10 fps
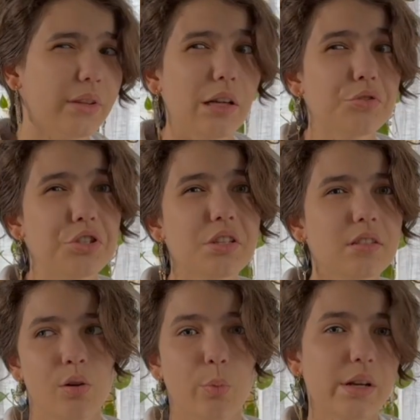they're
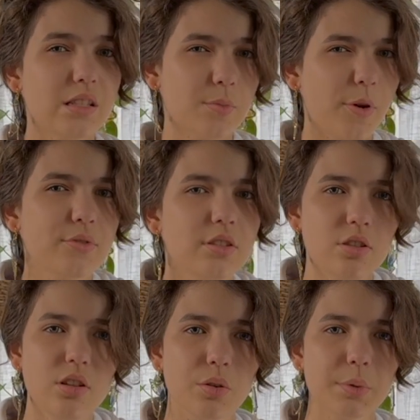just what he's supposed to
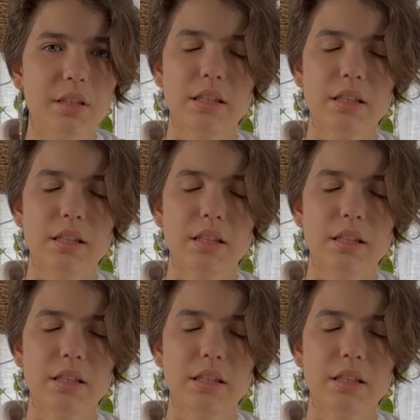do.